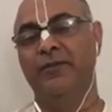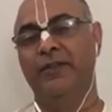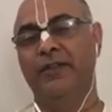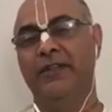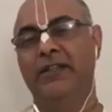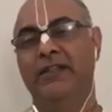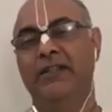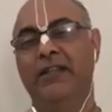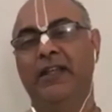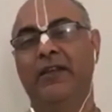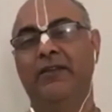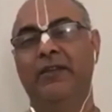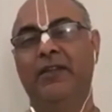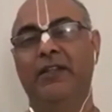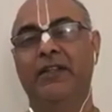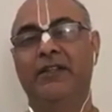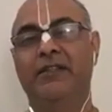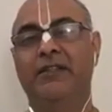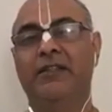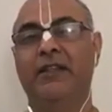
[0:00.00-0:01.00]
She's having
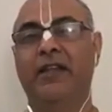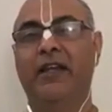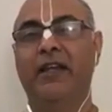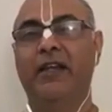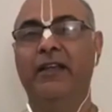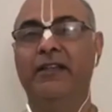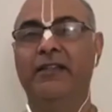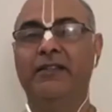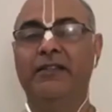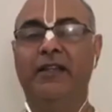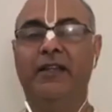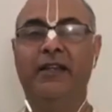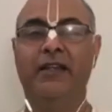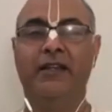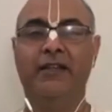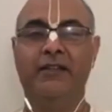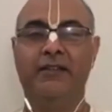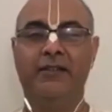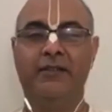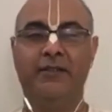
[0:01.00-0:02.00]
this
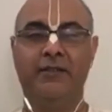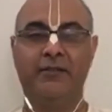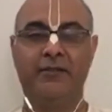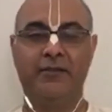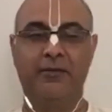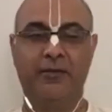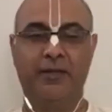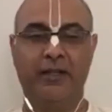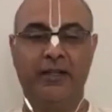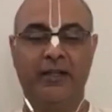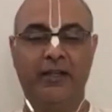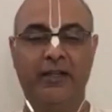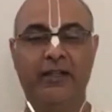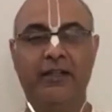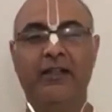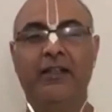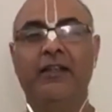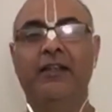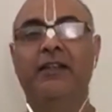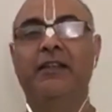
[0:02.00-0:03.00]
eyesight to kind of like